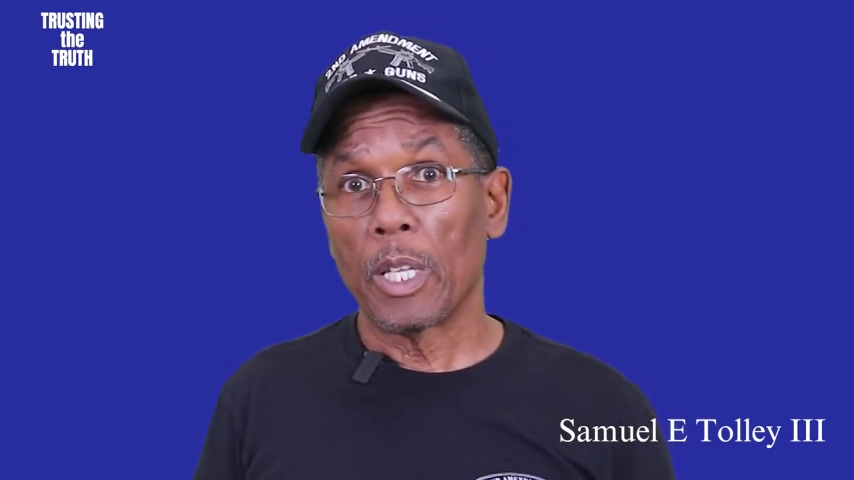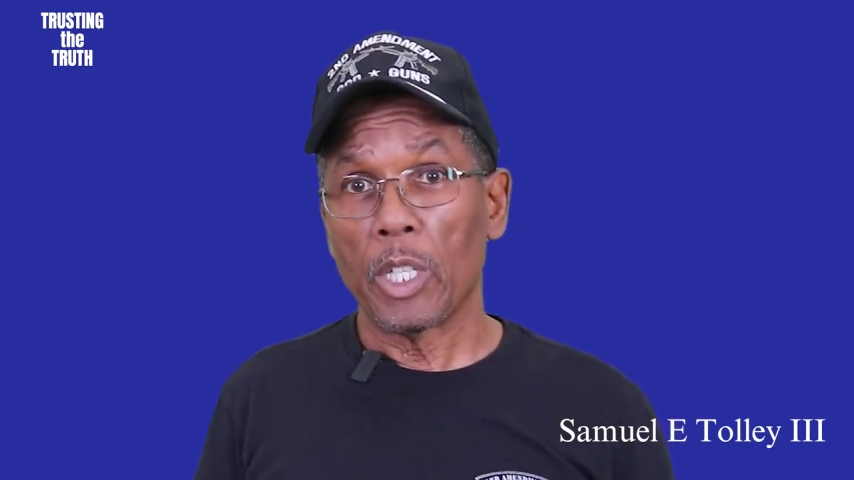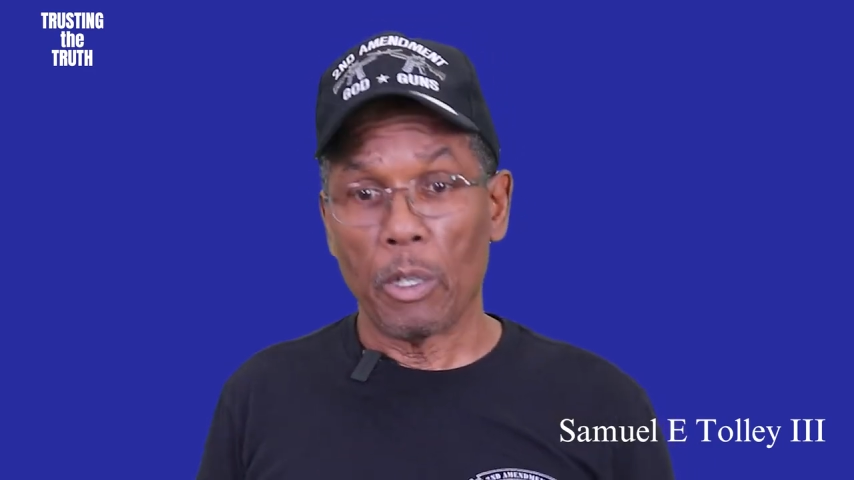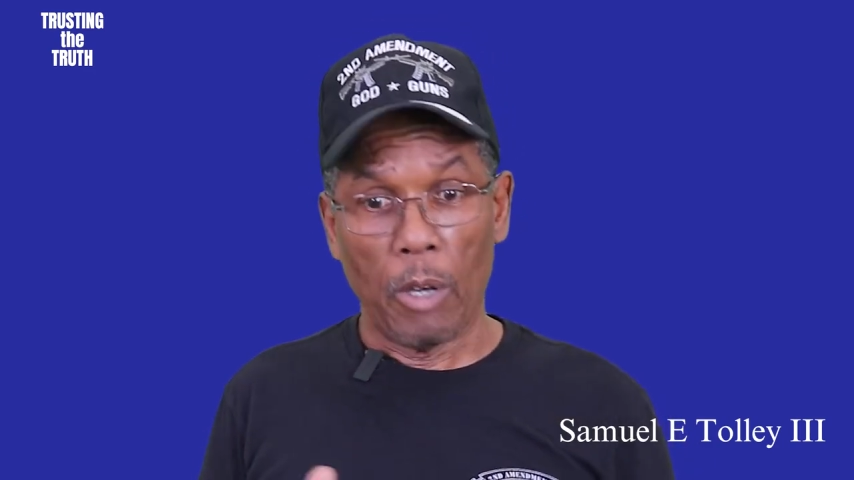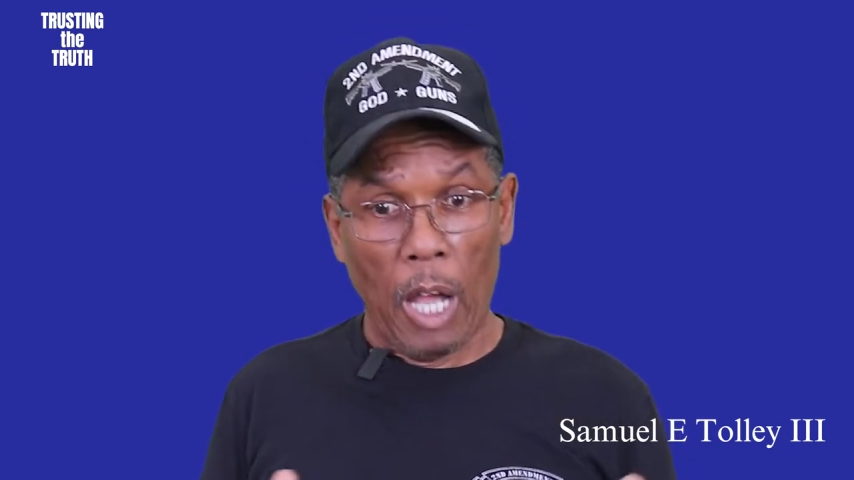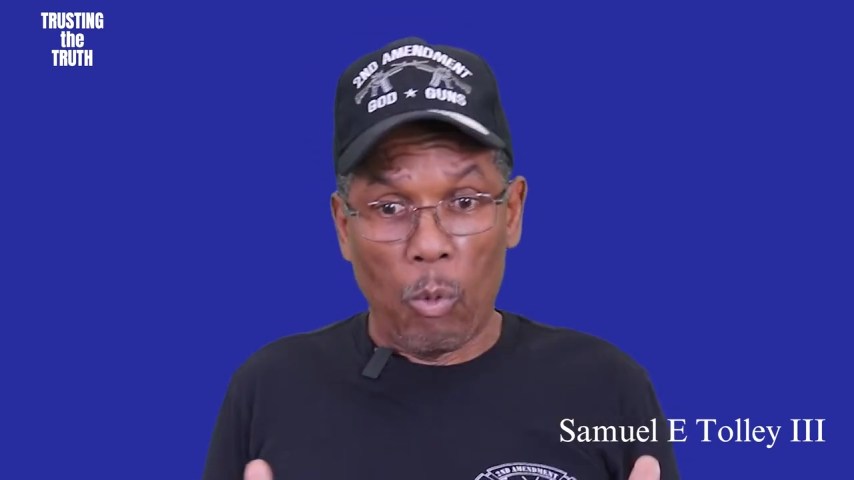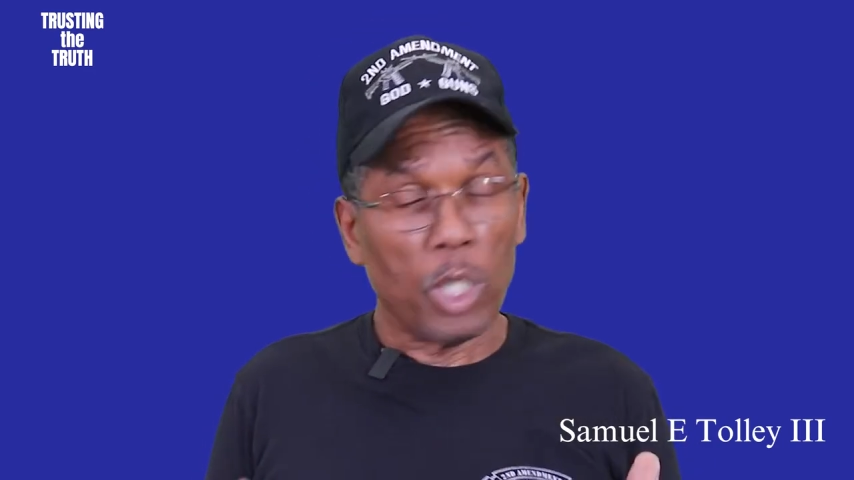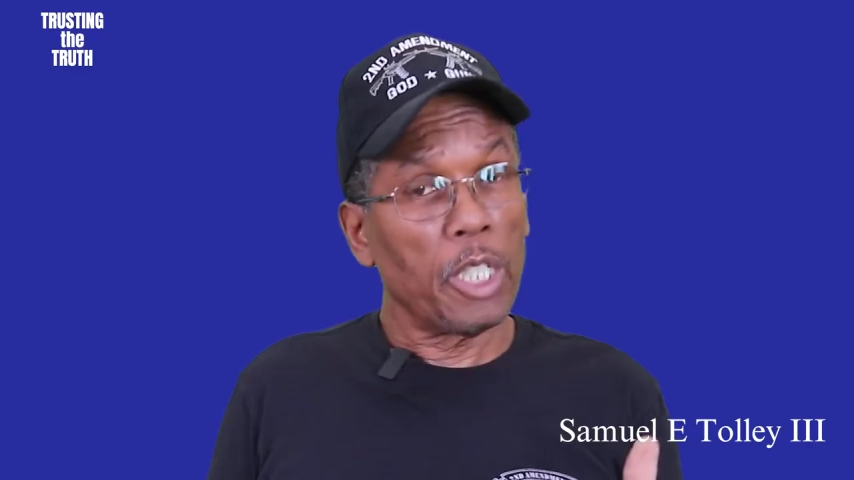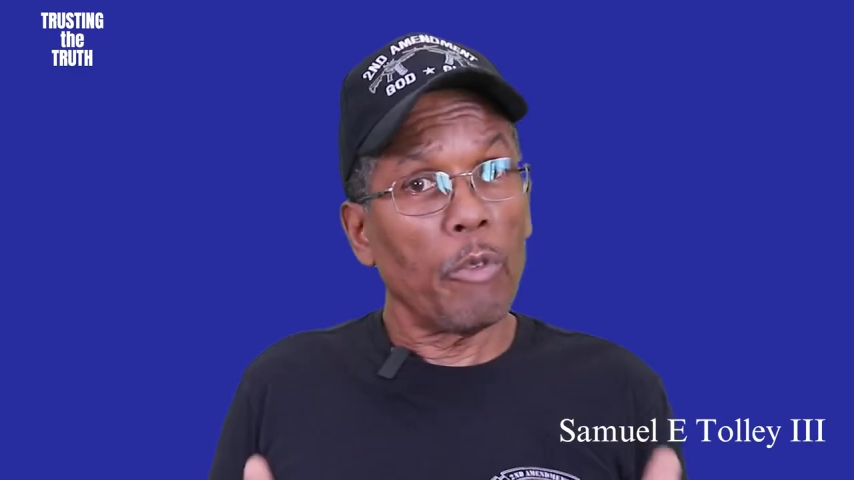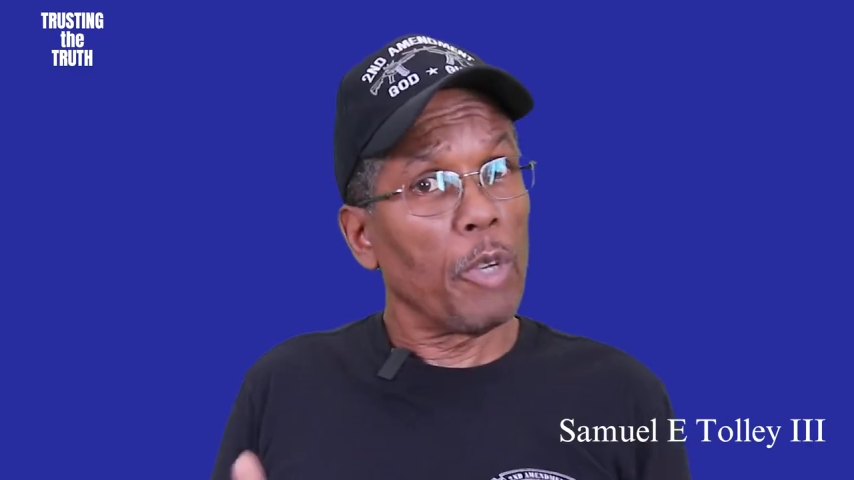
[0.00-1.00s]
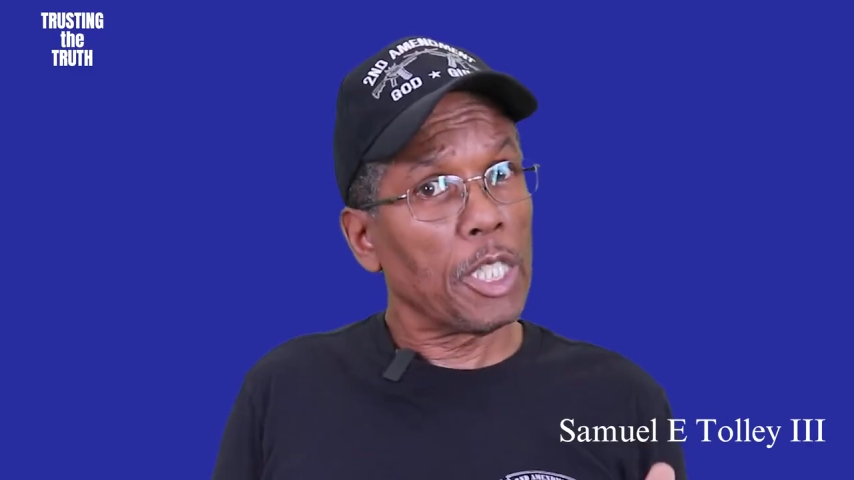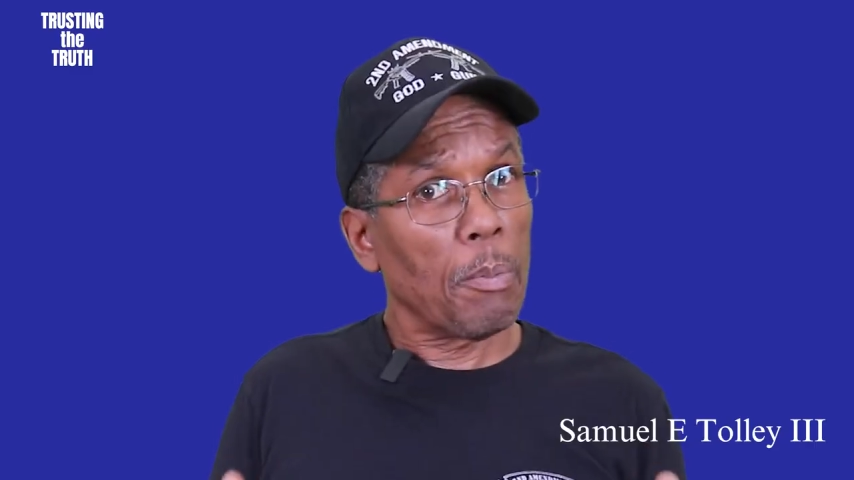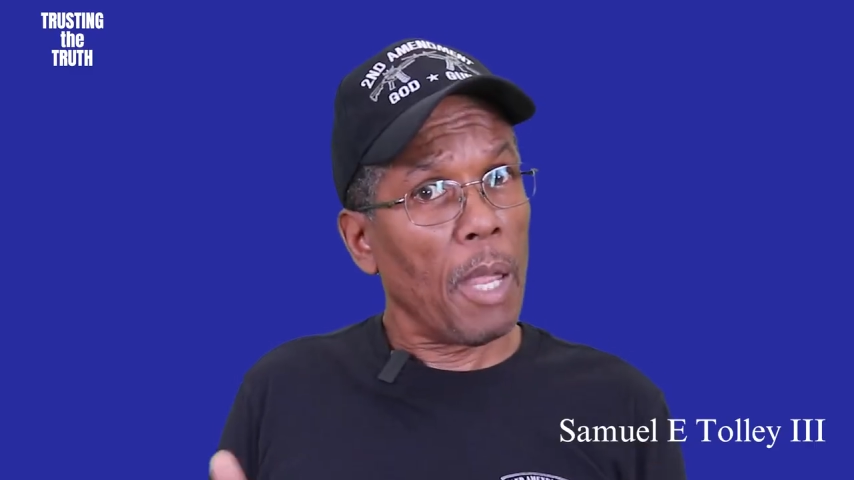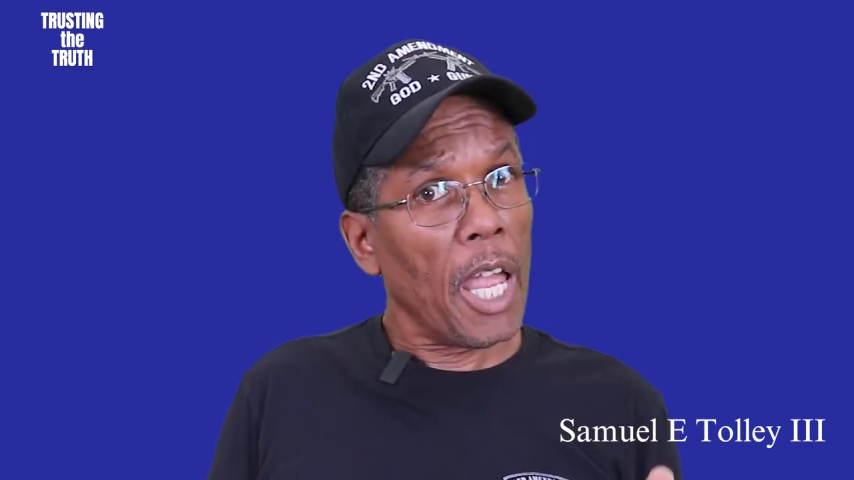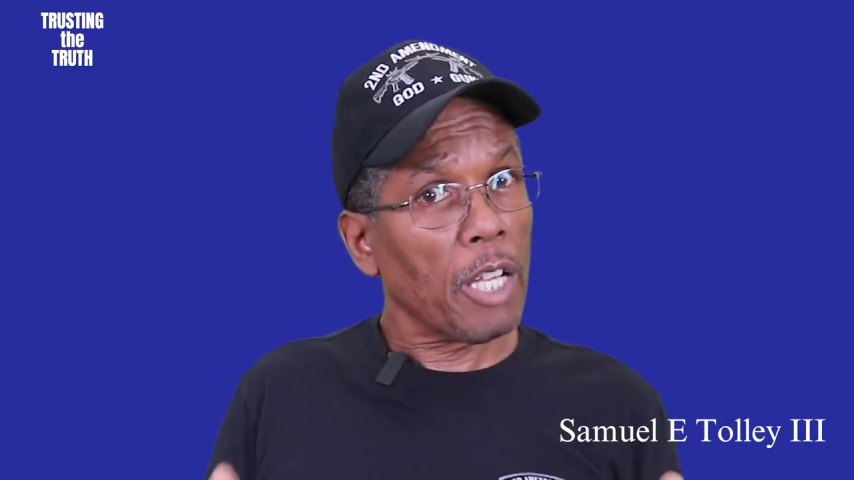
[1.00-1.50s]
I wasn't a rich
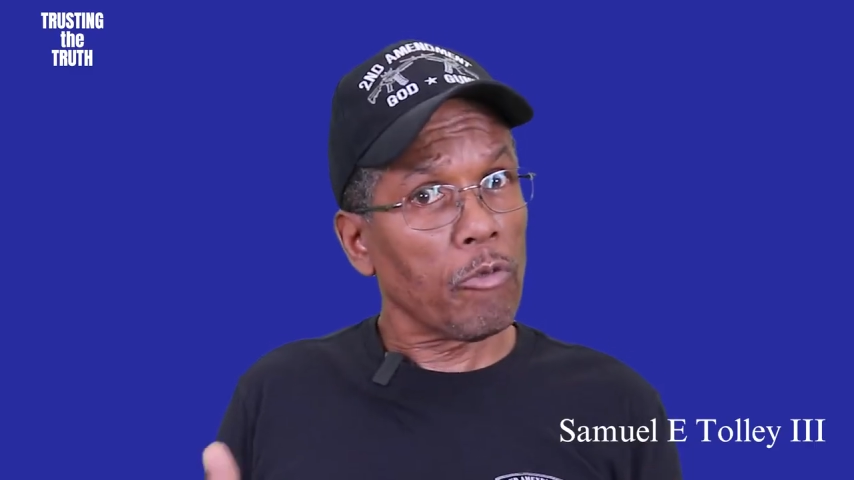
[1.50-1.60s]
man